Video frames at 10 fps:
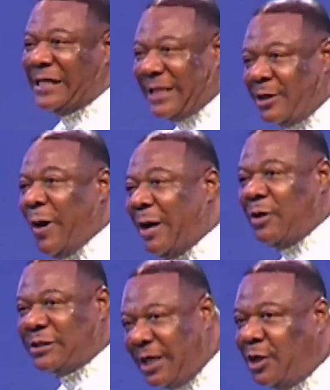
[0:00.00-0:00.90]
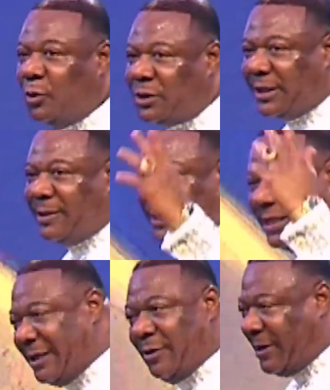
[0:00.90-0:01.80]
it or I don't say it, you still
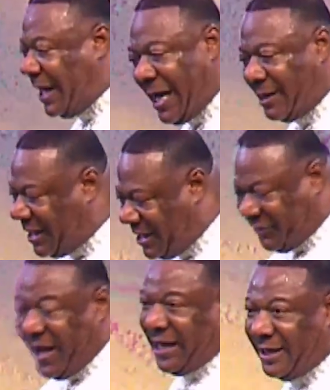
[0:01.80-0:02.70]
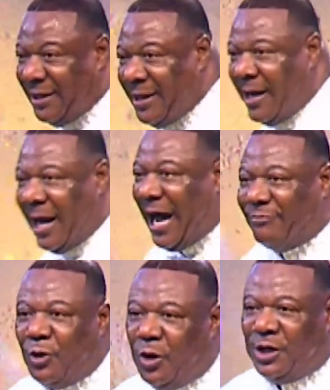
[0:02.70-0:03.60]
listen online, and it's fine. I have
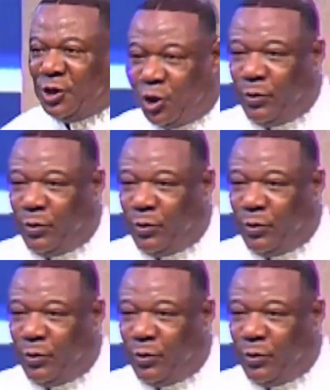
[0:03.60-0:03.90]
no issue with